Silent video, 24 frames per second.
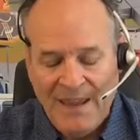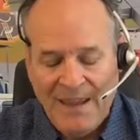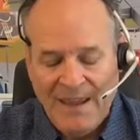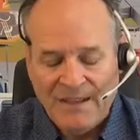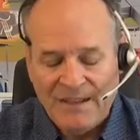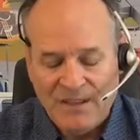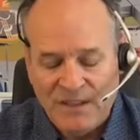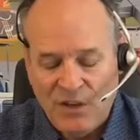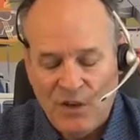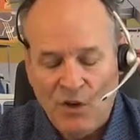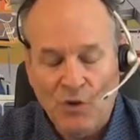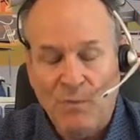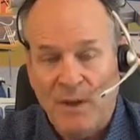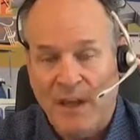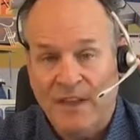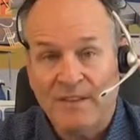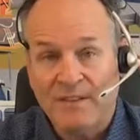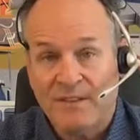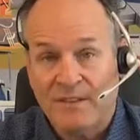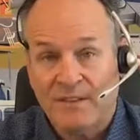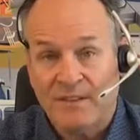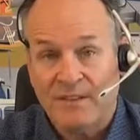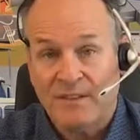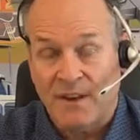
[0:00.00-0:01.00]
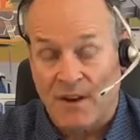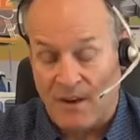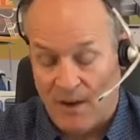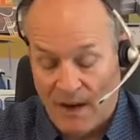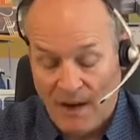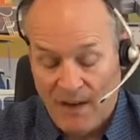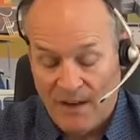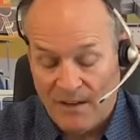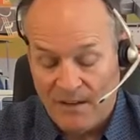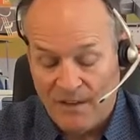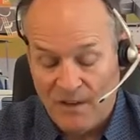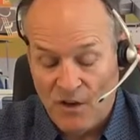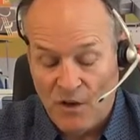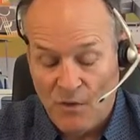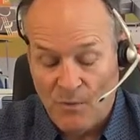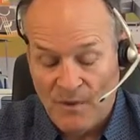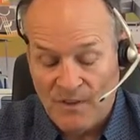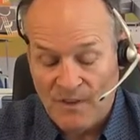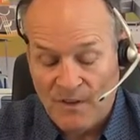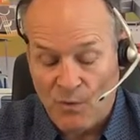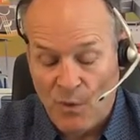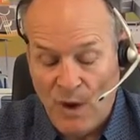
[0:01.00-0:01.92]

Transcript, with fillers: as humans, all right, as humans,